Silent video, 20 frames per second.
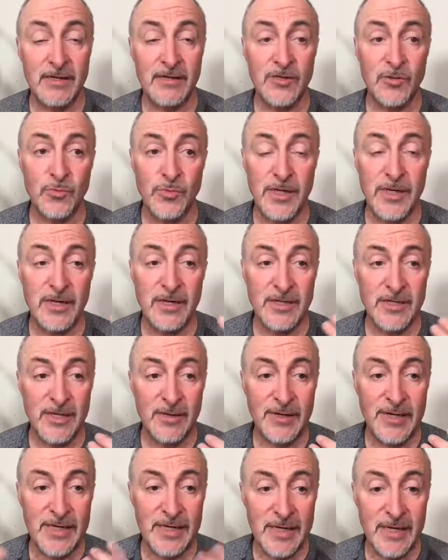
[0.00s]
Because we
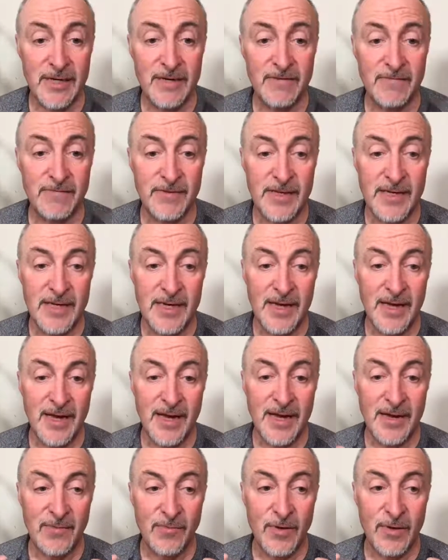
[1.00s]
generally give
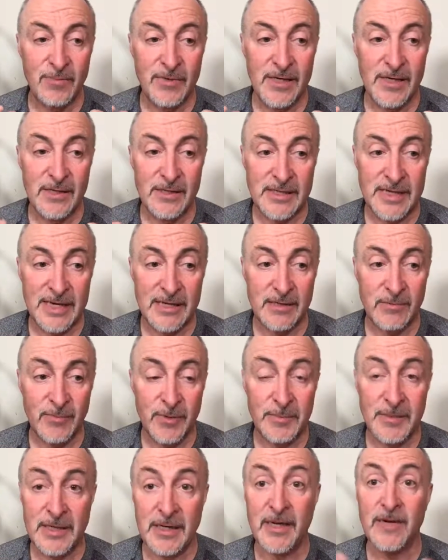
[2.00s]
when we tend
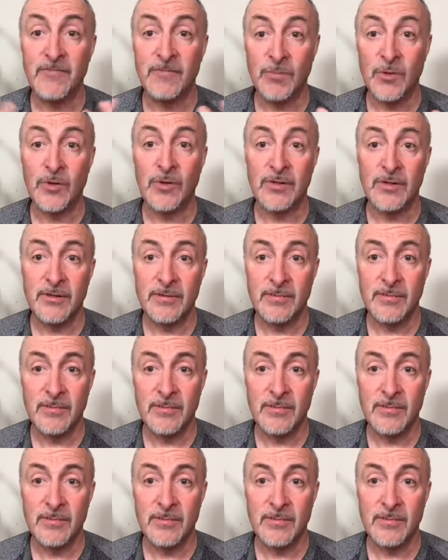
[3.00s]
when we love more.